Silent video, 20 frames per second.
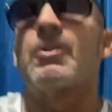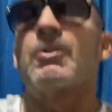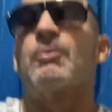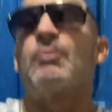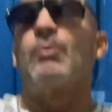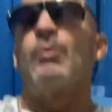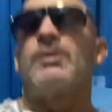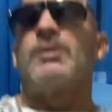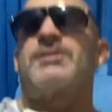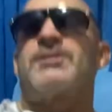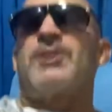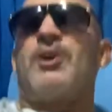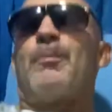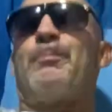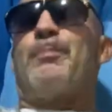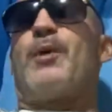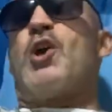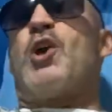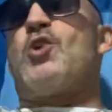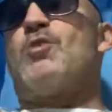What's
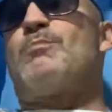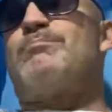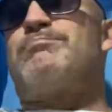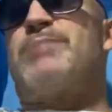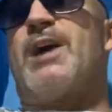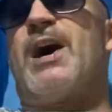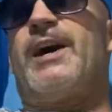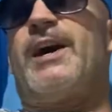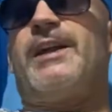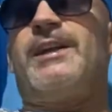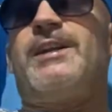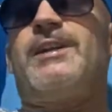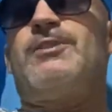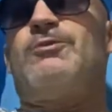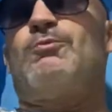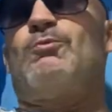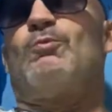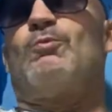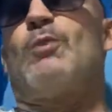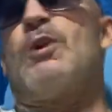up, everybody?
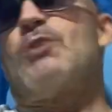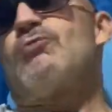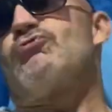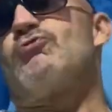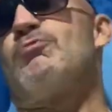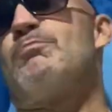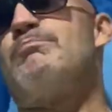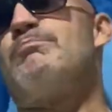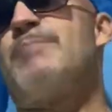Welcome